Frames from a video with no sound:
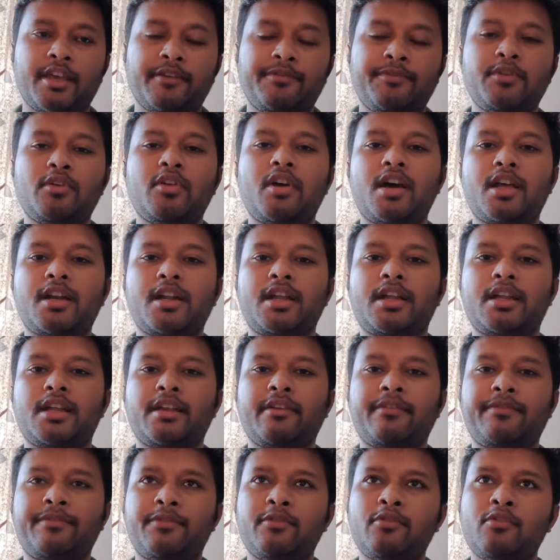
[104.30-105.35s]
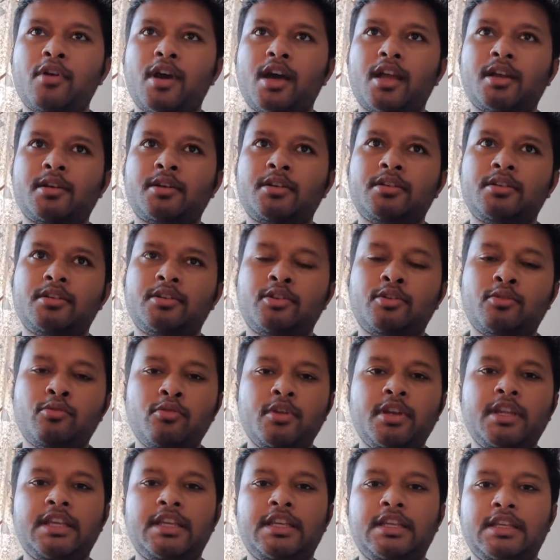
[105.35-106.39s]
If you are if you are
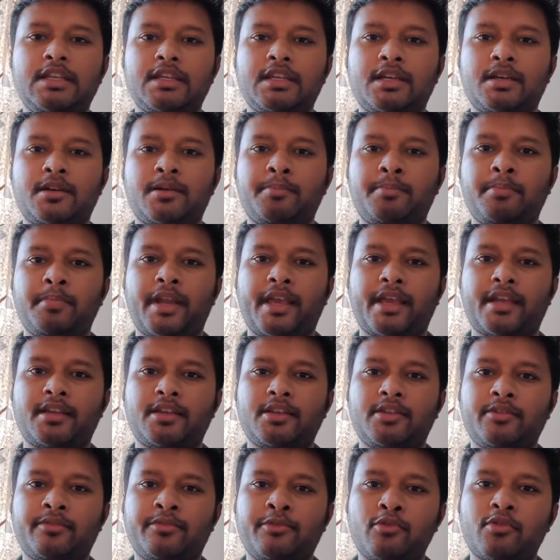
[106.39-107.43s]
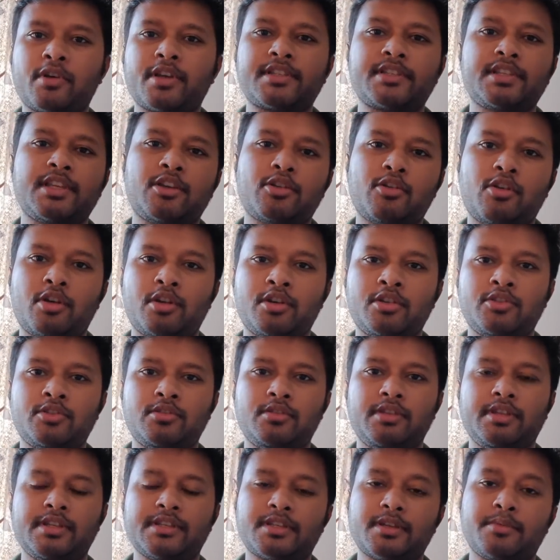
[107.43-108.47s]
truly uh, like focusing on
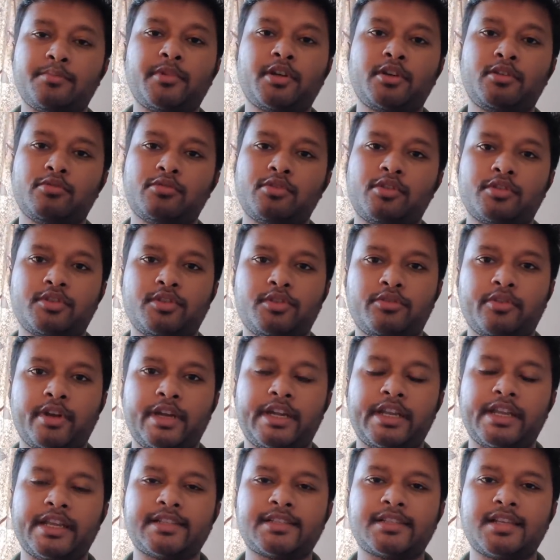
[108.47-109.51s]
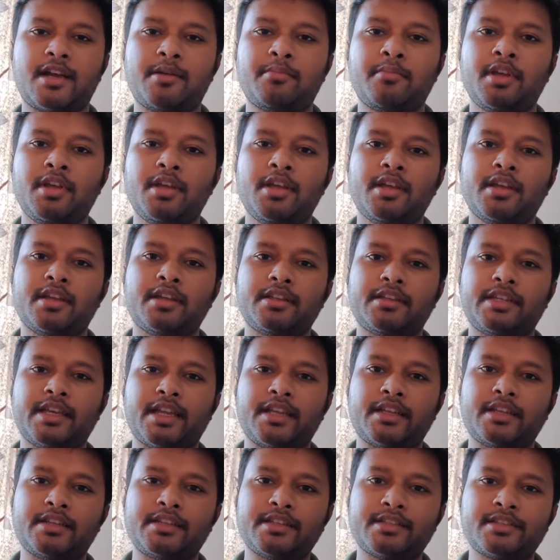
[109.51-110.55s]
December two thousand twenty exam,
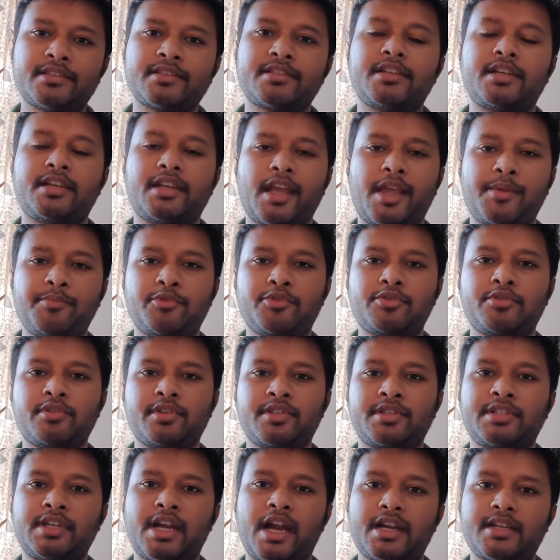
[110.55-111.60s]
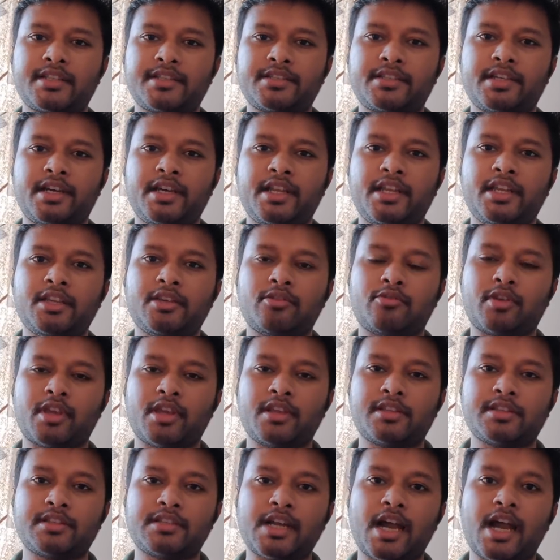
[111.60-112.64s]
then this is the time you should start studying.
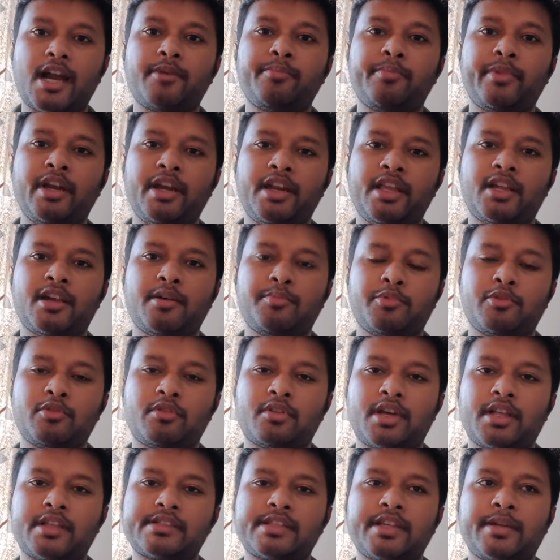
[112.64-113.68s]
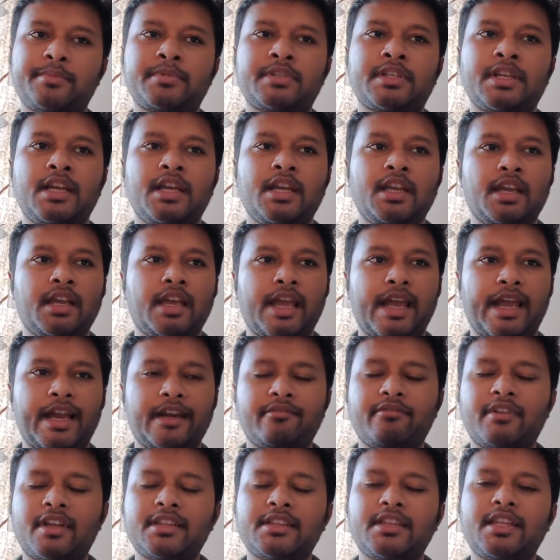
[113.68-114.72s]
Okay, start building up your concepts.
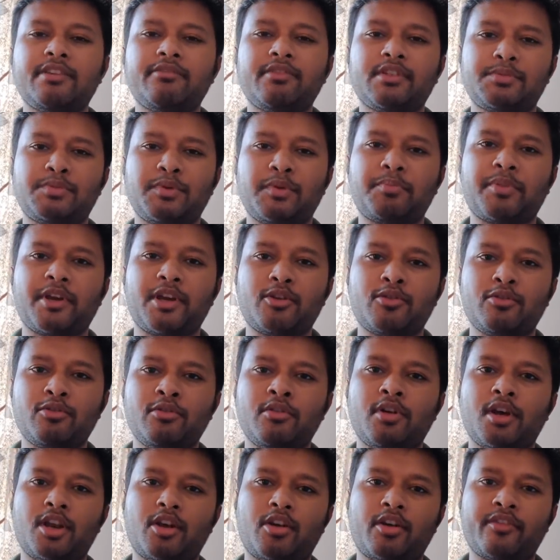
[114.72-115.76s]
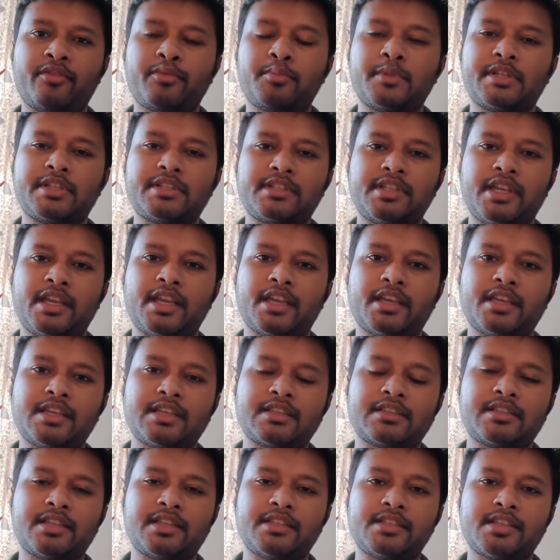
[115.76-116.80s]
And one thing which people do a lot of mistake
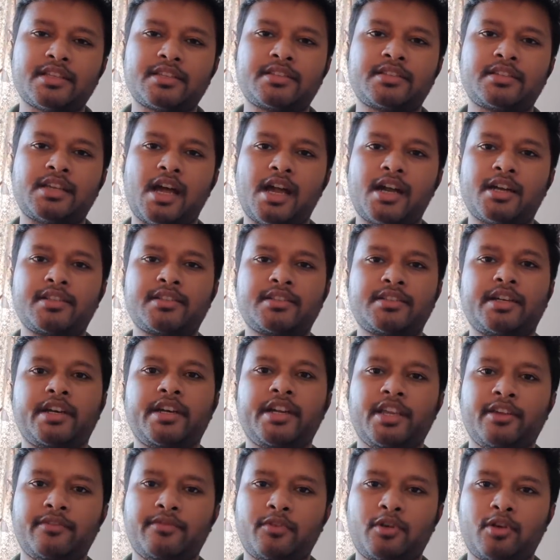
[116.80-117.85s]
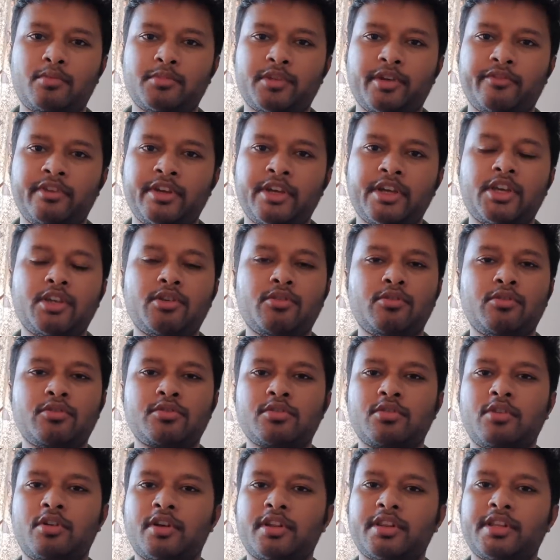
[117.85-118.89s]
is they just start studying from the
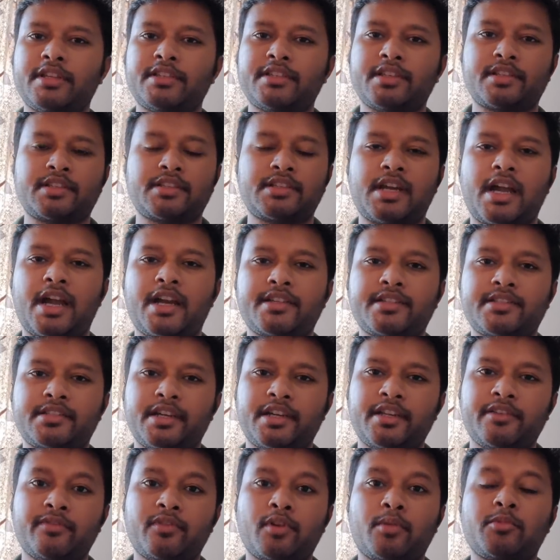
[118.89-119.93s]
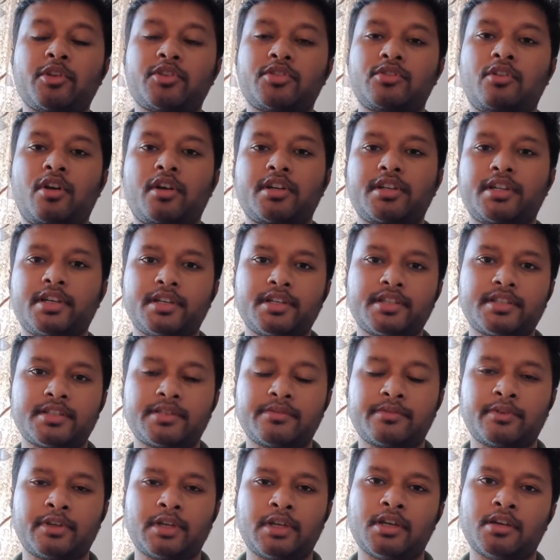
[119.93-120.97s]
videos, or they just start studying from the
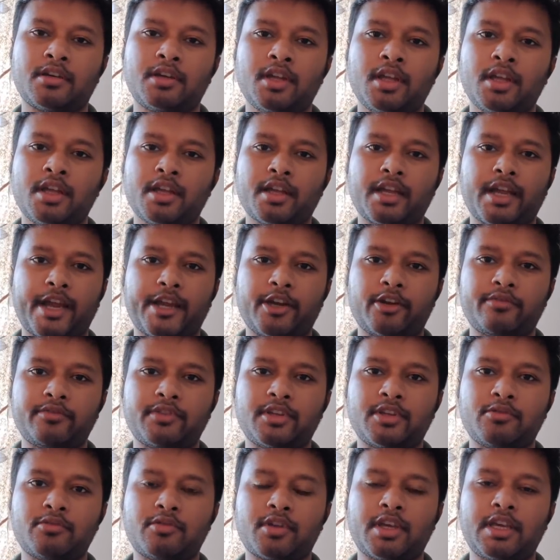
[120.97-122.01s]
shortcuts uh, kind of thing.